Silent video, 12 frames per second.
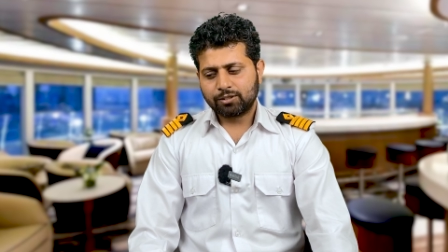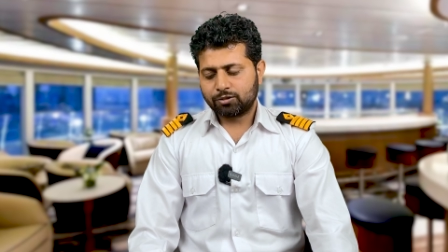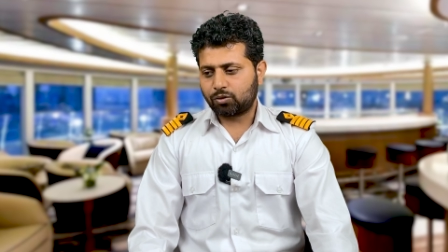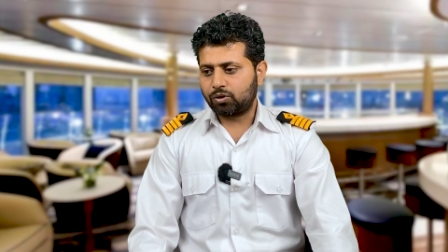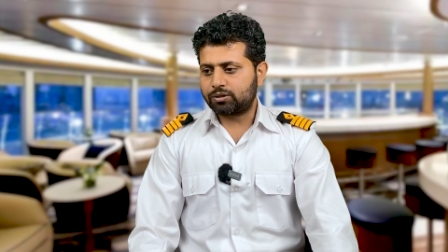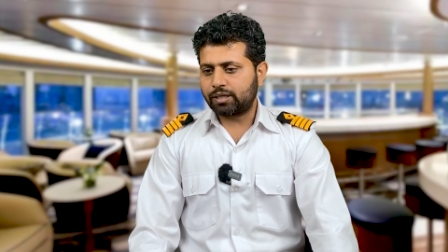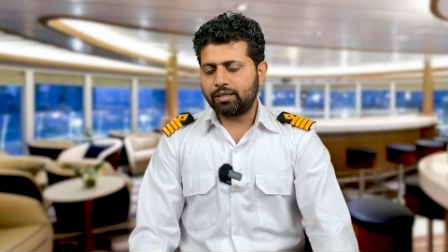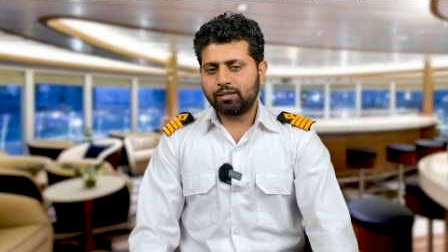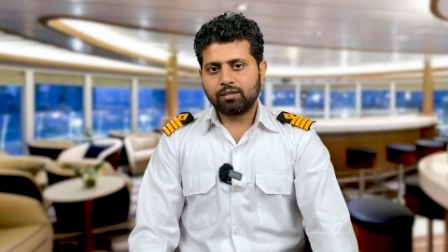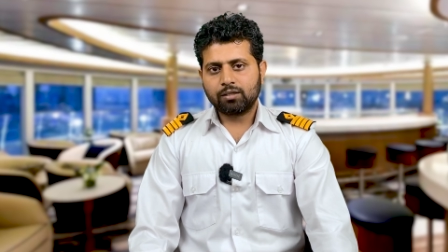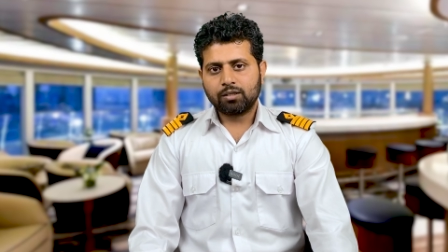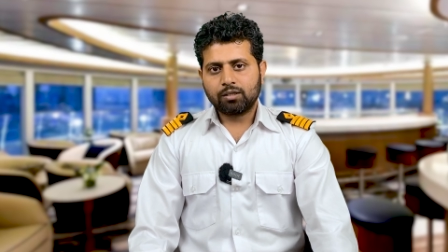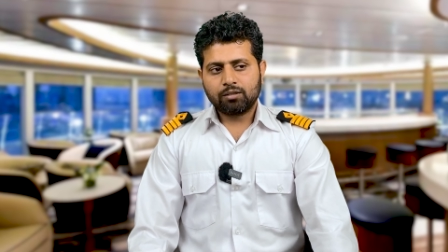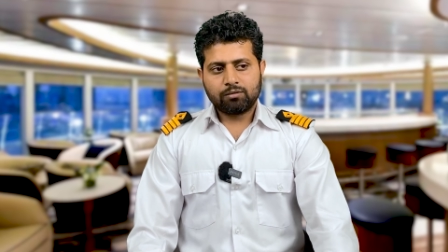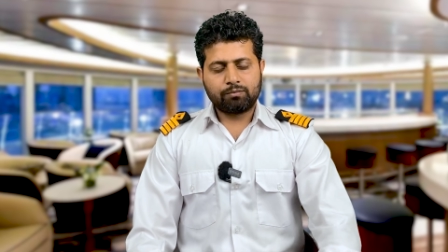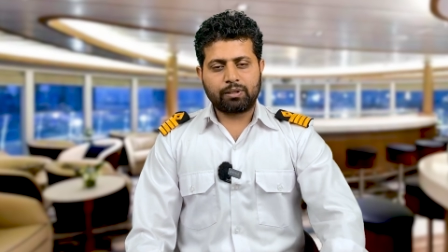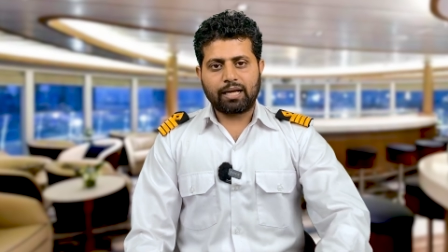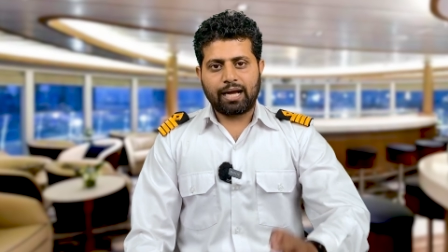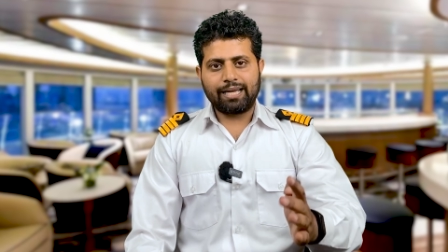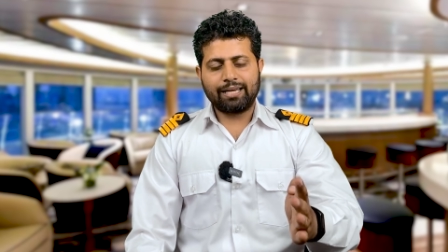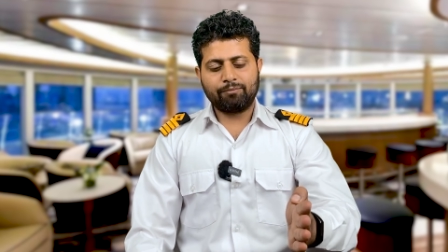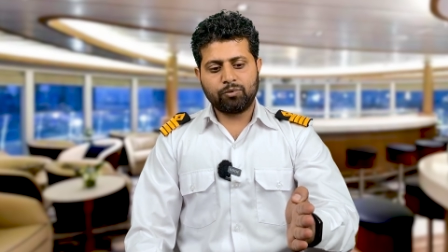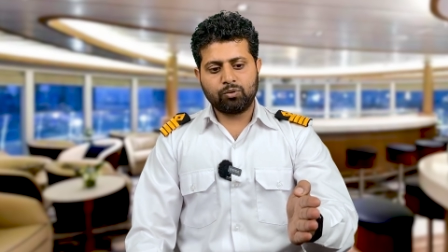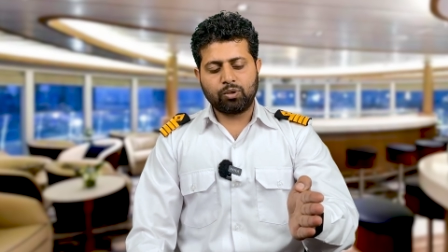So he said, but
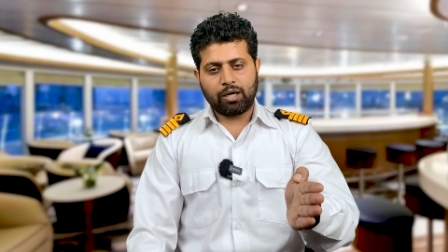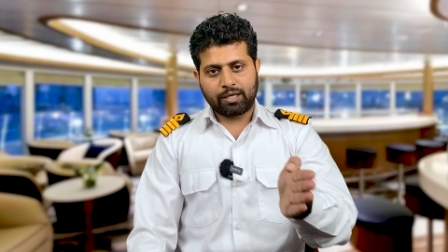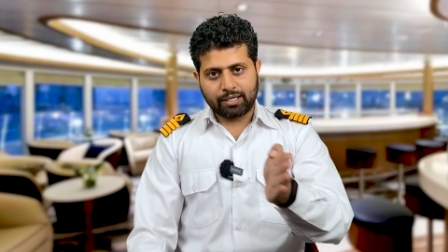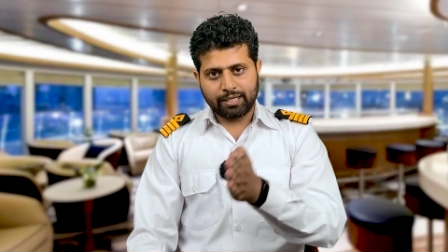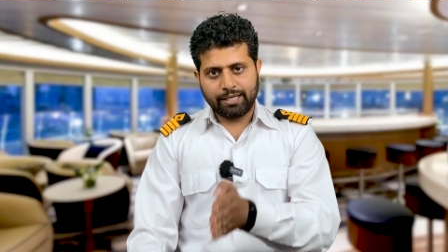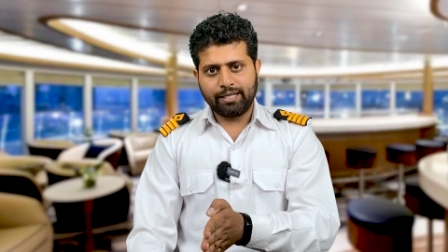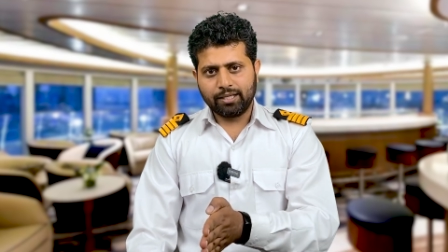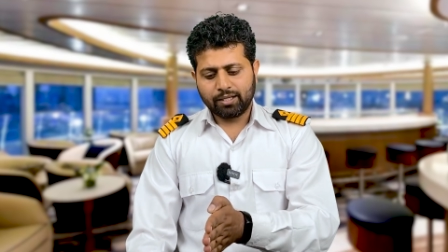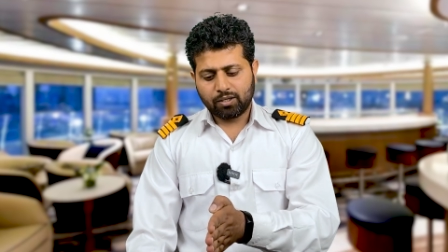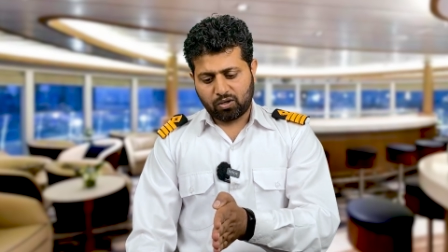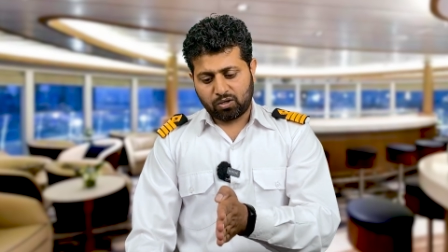IMU agreed